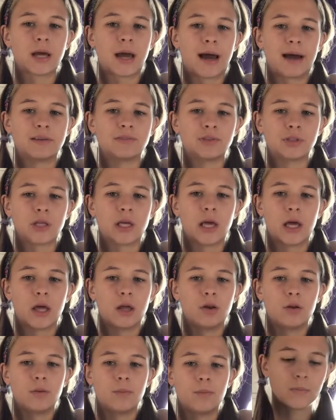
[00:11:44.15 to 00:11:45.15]
as a
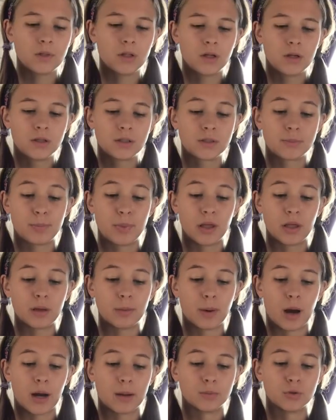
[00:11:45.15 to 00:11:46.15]
kid. It's Billy
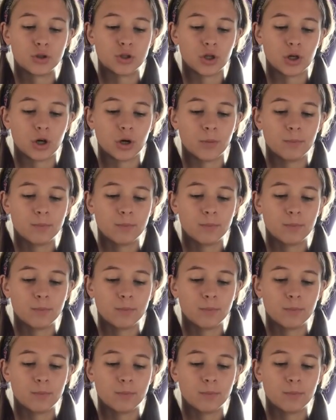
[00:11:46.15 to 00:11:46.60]
Bob's turn.